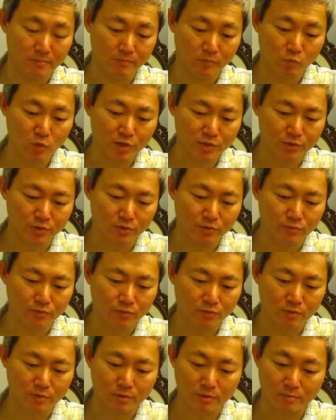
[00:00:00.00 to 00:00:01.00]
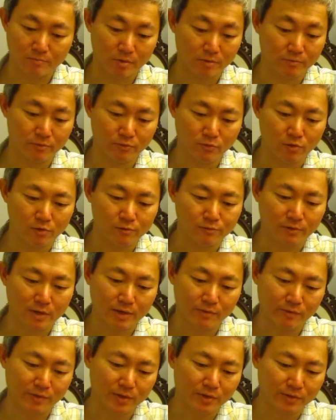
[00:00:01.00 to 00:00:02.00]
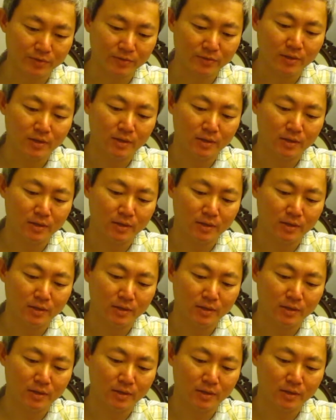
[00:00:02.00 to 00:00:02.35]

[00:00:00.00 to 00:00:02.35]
worked on for about 4 or 5 years.